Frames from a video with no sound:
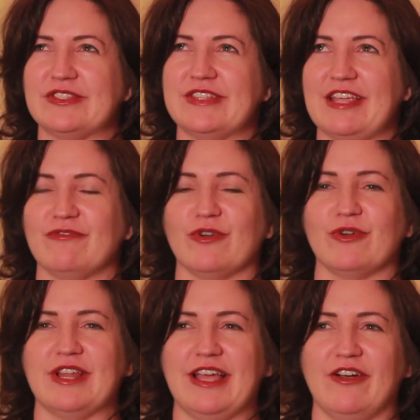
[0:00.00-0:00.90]

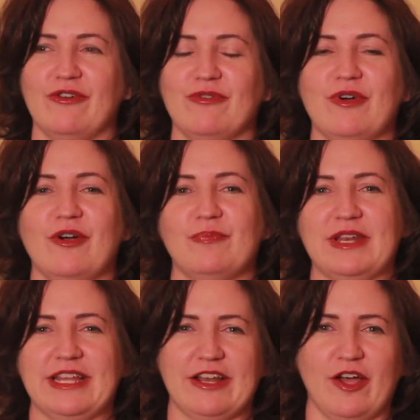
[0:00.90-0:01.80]
safer now
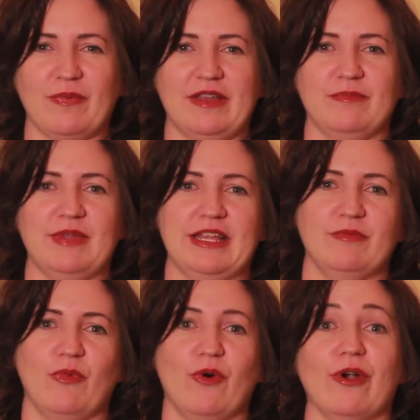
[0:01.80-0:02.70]
opening up and
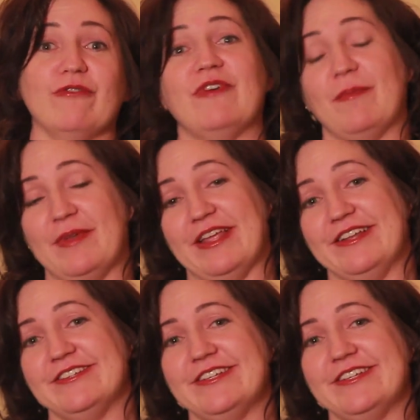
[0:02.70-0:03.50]
being more feminine.